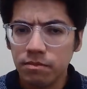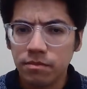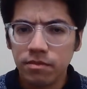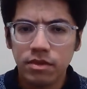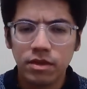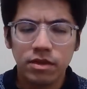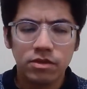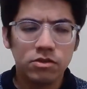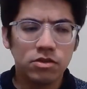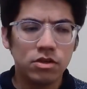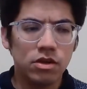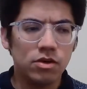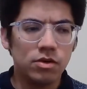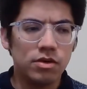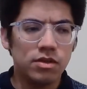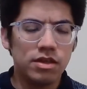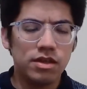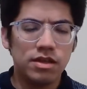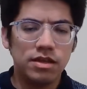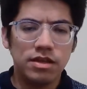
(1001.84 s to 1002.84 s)
So
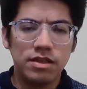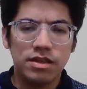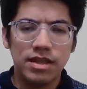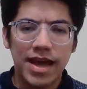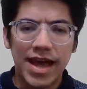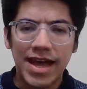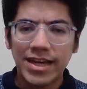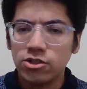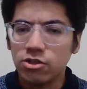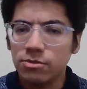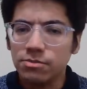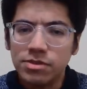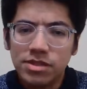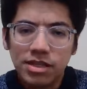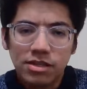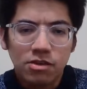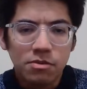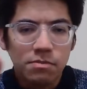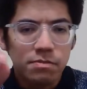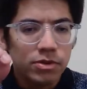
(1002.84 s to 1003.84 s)
the atoms
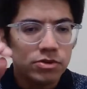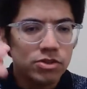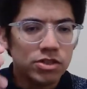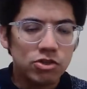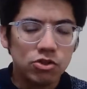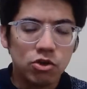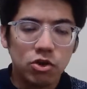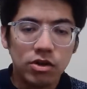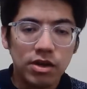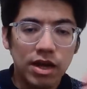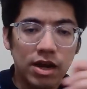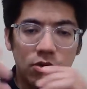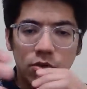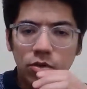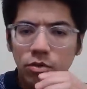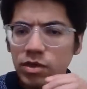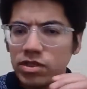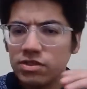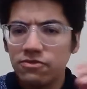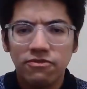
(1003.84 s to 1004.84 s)
that compose a dog are
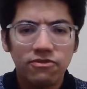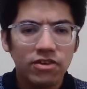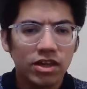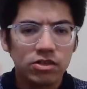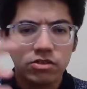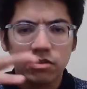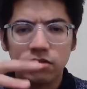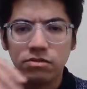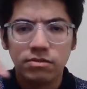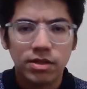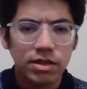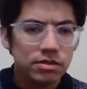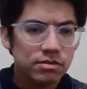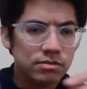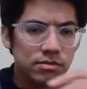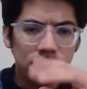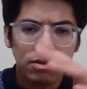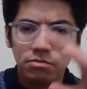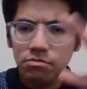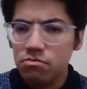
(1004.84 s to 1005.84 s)
always in flux, right?
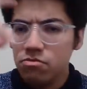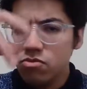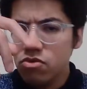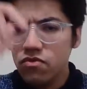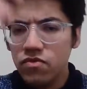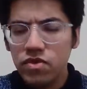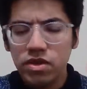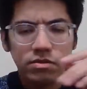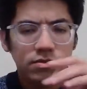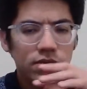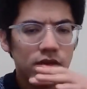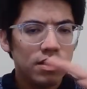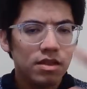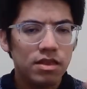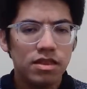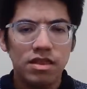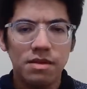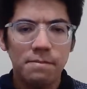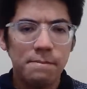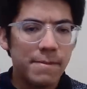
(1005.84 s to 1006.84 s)
They're moving.
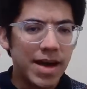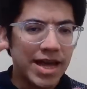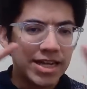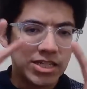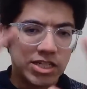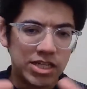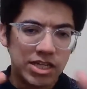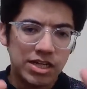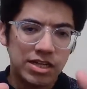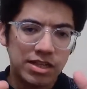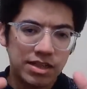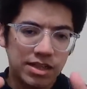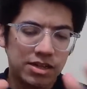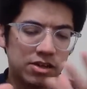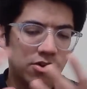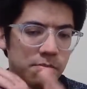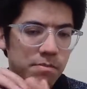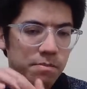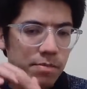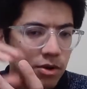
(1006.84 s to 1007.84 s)
The matter that
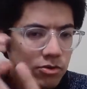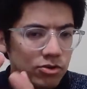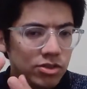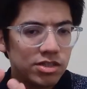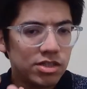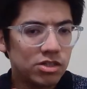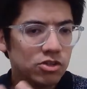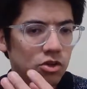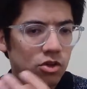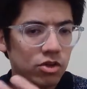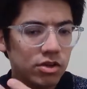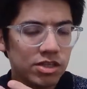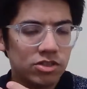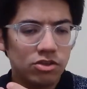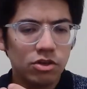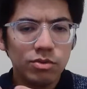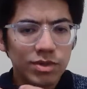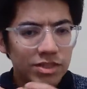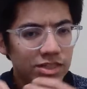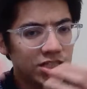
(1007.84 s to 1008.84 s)
composes the dog is
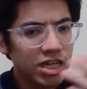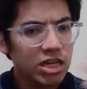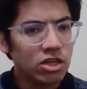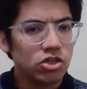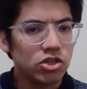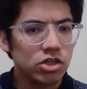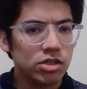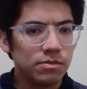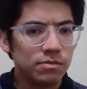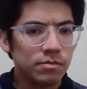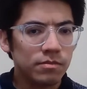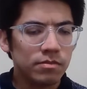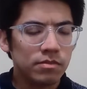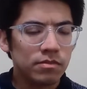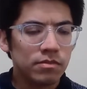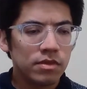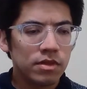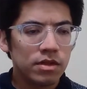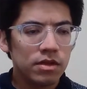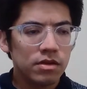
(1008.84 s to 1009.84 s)
always changing.
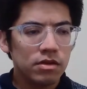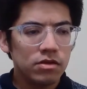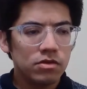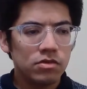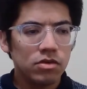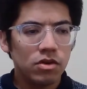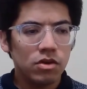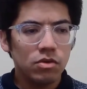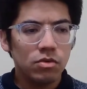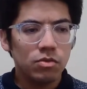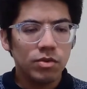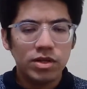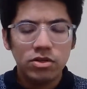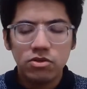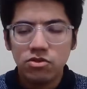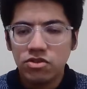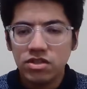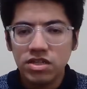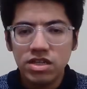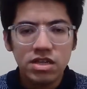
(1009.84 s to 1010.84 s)
So when you
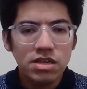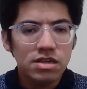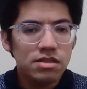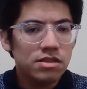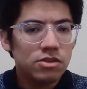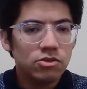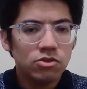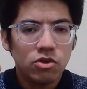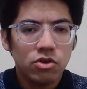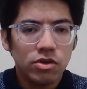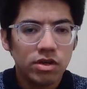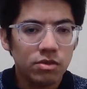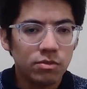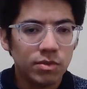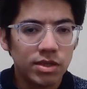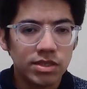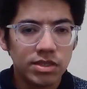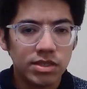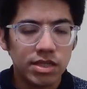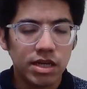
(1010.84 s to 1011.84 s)
see the dog in
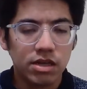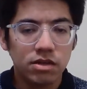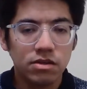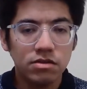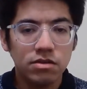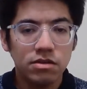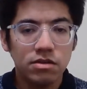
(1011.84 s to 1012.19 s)
1 second,